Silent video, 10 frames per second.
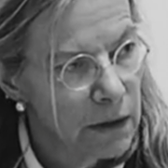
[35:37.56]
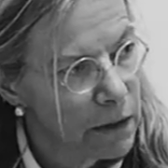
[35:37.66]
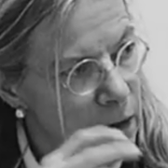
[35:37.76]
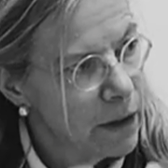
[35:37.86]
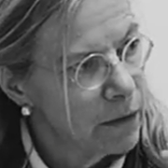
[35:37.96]

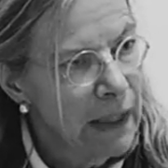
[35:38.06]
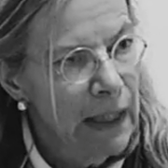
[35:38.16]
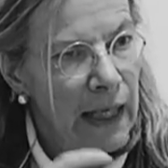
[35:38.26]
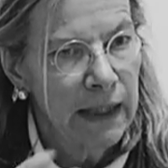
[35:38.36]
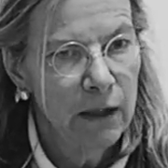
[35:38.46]
you know.
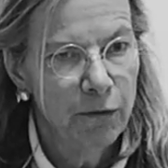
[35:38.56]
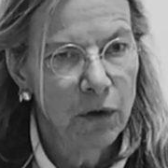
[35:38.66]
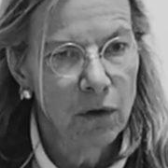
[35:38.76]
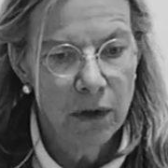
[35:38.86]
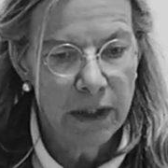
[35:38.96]
And if
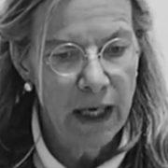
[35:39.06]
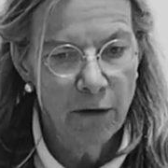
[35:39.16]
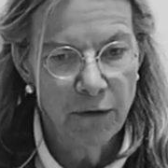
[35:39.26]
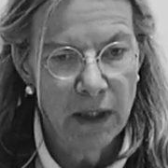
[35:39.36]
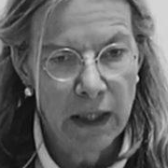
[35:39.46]
you look
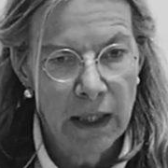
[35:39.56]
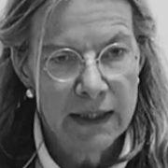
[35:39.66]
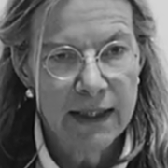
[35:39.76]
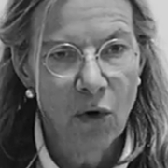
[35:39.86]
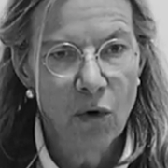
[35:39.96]
carefully,
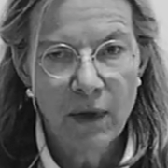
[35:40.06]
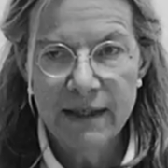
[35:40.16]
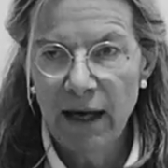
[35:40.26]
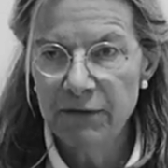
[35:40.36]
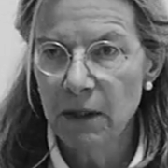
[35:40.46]
they
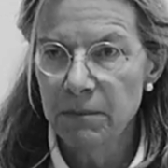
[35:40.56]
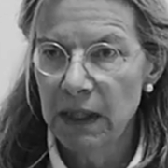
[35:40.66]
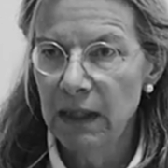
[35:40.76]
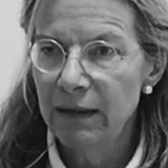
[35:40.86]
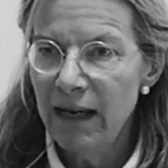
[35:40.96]
always have
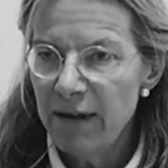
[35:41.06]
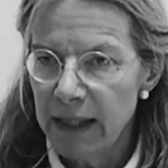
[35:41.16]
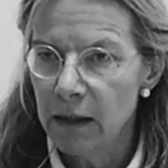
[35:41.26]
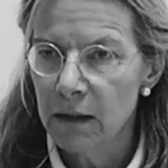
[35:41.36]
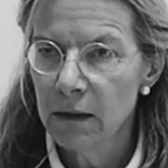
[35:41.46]
something
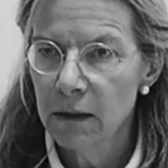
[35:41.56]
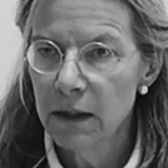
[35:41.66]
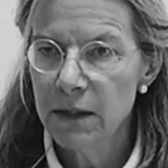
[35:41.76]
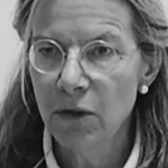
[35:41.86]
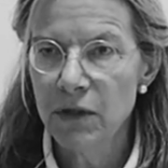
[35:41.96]
living.
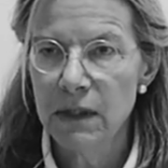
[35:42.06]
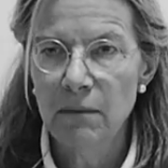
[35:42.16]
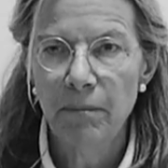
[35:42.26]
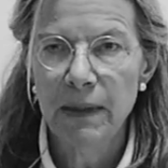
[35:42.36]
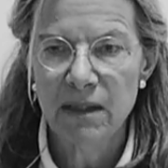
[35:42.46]
It's not
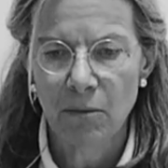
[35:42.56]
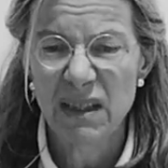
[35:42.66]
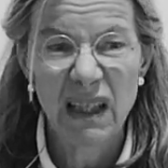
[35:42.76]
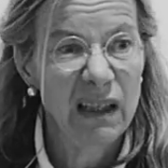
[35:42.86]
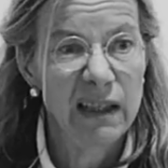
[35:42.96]
simply
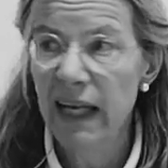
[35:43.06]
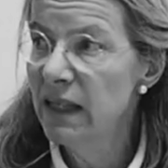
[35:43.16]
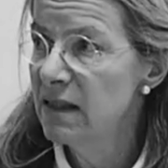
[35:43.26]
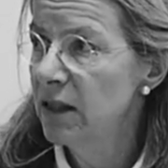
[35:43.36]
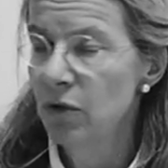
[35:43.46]
something
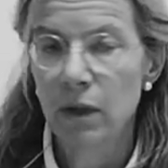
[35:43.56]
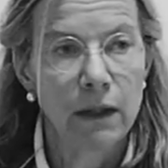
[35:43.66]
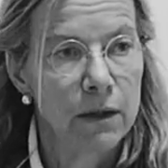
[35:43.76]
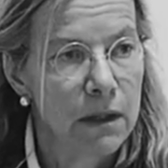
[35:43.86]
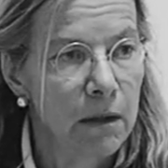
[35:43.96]
dead that you
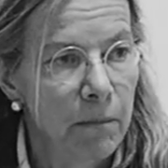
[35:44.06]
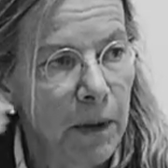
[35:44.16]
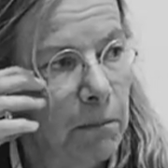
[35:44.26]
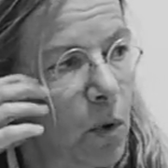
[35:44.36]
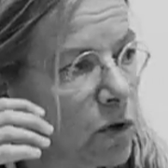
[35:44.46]
can
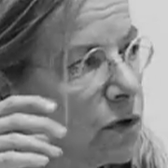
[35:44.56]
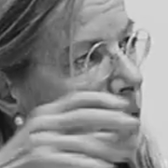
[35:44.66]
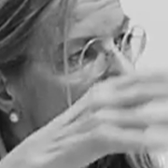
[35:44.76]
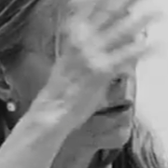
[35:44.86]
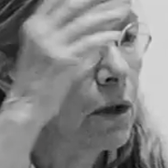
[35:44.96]
simply put
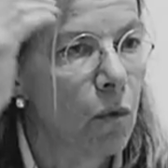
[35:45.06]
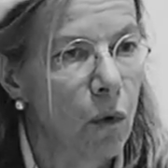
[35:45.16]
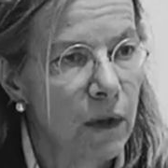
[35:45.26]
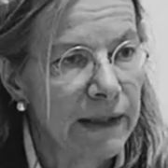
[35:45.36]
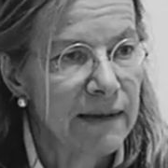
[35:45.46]
on a
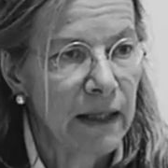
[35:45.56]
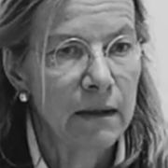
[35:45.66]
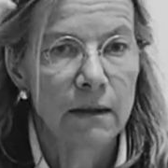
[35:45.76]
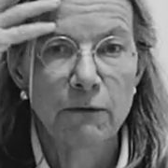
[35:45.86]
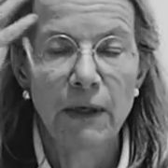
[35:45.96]
wall and
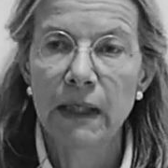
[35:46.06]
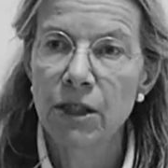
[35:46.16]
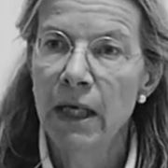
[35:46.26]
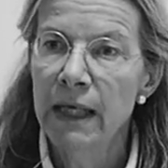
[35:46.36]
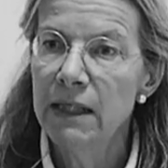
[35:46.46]
that's
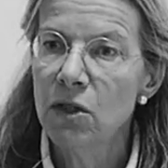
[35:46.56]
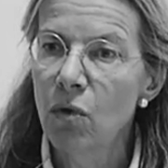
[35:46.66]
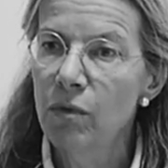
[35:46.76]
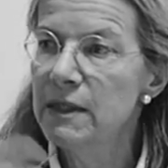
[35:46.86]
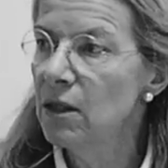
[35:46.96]
finished. It's
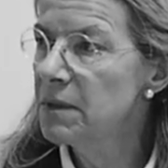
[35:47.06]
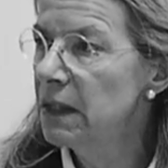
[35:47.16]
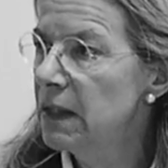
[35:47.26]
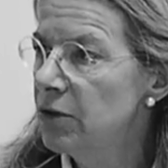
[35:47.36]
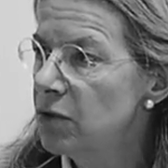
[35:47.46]
always
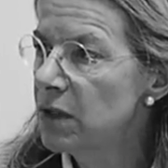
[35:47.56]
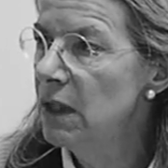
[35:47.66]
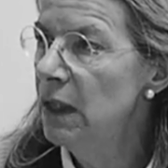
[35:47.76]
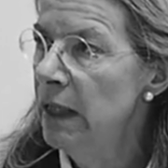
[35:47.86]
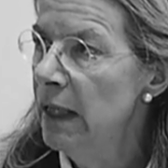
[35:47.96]
something that you
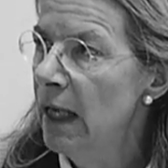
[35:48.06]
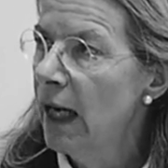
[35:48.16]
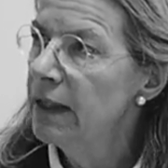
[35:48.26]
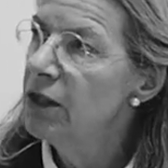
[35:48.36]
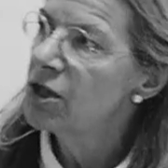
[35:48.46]
see,
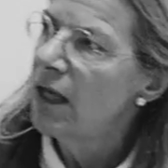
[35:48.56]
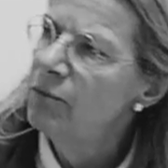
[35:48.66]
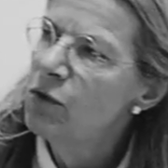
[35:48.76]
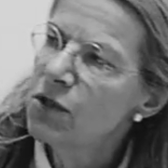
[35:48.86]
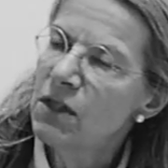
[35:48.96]
and each
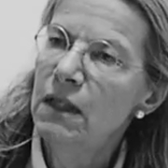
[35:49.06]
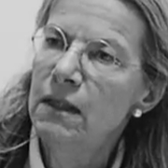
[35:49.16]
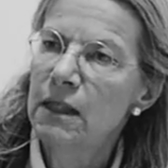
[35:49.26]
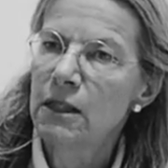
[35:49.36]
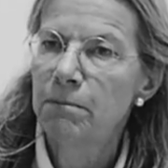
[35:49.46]
time you see
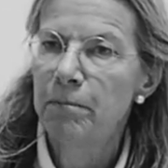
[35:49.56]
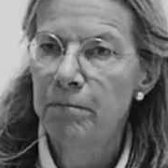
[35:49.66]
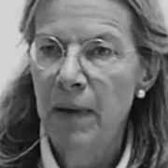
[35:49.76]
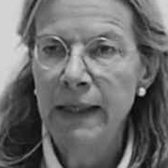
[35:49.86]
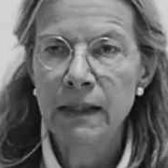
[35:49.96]
this
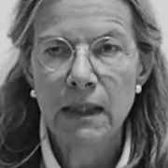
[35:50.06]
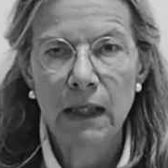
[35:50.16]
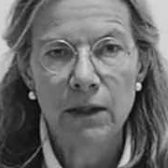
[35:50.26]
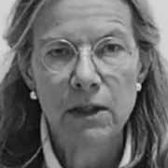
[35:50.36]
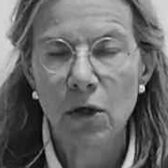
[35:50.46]

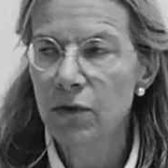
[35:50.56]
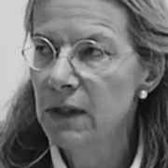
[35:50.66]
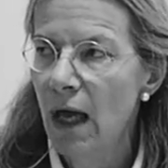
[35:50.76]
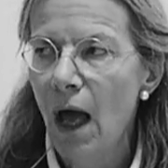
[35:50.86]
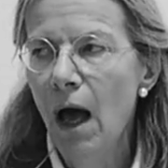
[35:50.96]
painting and so you
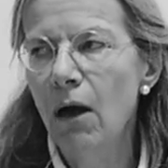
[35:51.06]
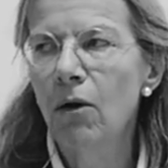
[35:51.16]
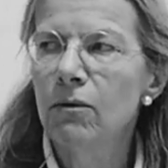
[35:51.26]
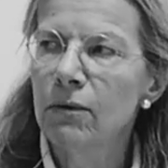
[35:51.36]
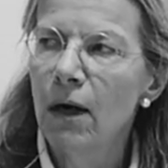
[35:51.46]
say,
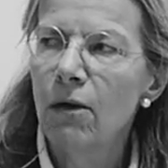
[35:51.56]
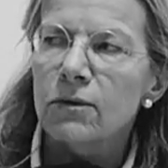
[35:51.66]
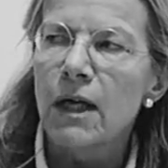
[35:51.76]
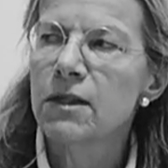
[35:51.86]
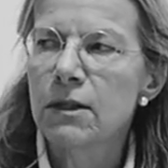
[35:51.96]
oh, wow,
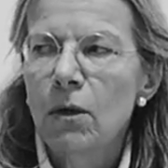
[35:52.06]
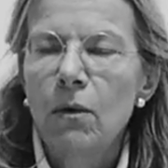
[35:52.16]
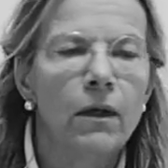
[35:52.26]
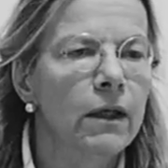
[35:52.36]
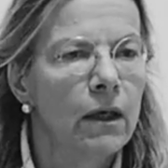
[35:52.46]
it's so,
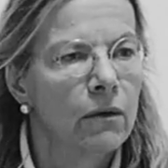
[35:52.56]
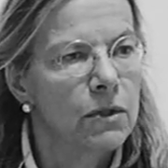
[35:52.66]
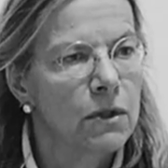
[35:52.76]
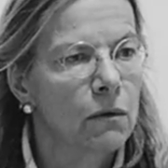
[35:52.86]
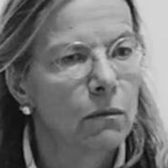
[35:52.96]
you know,
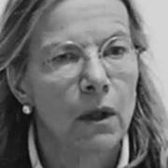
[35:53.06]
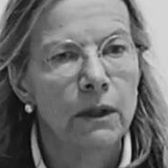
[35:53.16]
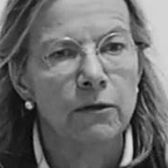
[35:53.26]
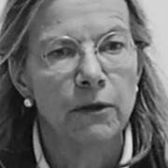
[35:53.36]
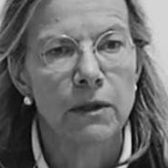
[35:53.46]
so
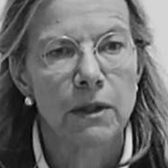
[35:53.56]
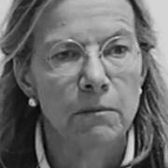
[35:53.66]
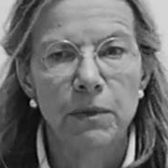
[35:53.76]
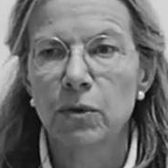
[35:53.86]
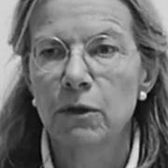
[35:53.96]
wonderful, is
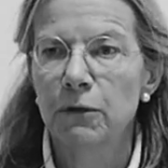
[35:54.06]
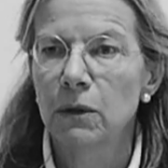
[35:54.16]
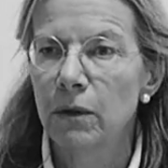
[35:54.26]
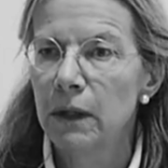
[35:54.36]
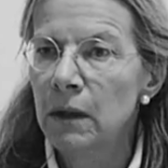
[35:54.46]
it
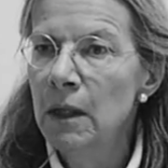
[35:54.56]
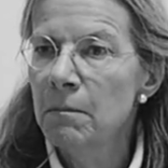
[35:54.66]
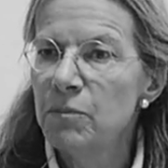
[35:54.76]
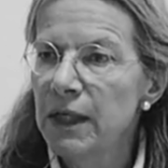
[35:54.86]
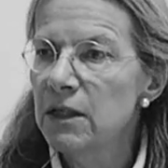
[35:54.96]
beautiful, or it
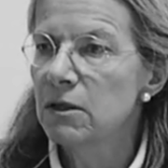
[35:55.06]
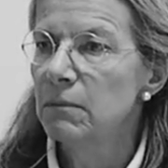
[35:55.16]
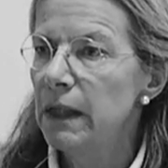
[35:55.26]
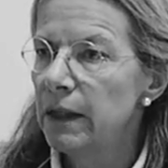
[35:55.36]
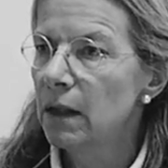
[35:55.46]
brings
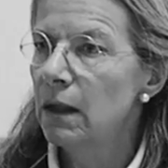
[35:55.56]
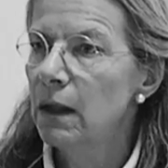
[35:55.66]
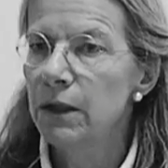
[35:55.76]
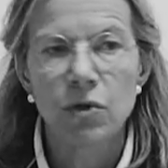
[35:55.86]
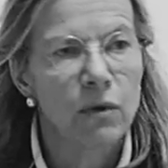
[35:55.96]
me
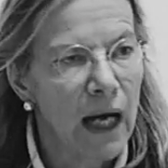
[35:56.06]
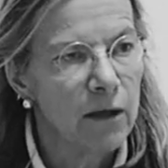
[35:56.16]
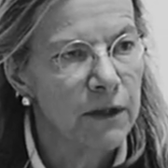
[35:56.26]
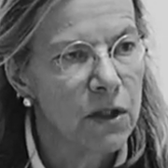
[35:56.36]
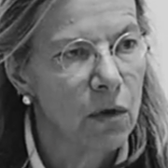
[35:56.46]
to
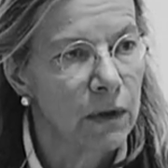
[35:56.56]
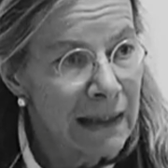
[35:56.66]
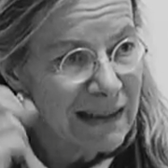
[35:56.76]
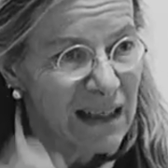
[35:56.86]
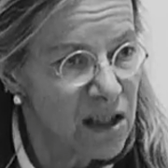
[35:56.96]
life and so on.
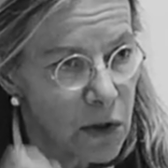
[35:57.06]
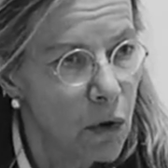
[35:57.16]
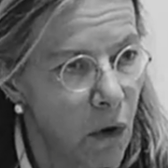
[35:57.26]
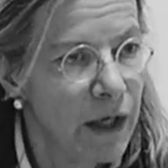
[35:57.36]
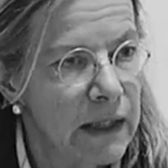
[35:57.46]
That's the
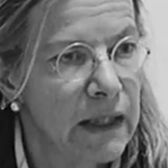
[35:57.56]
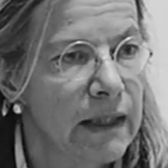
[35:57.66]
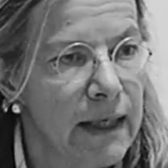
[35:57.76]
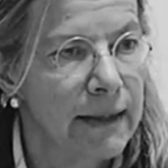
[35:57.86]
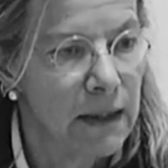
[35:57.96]
quality
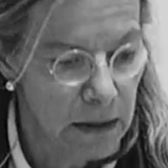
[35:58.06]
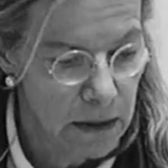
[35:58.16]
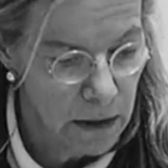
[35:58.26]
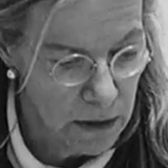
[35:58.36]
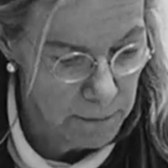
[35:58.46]
it has,
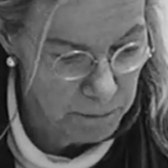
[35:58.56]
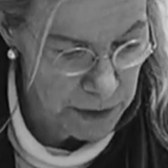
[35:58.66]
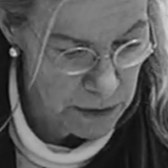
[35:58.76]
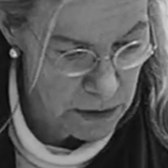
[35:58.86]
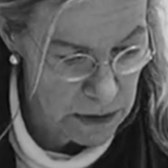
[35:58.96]

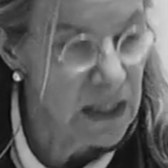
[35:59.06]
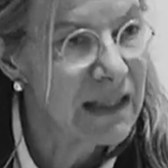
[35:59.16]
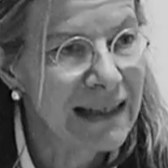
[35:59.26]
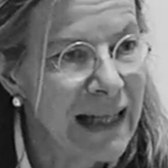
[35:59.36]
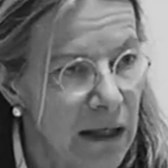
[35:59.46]
is
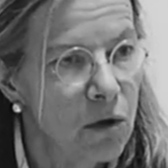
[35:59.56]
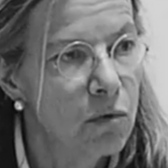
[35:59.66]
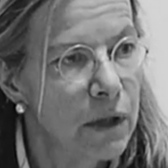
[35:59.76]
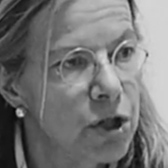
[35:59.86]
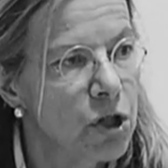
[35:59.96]
this
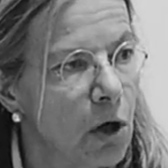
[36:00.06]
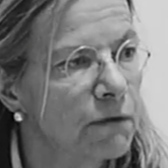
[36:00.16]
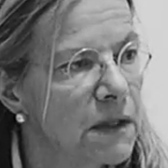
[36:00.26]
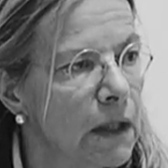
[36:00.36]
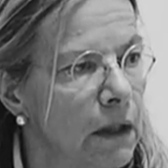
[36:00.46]
language of the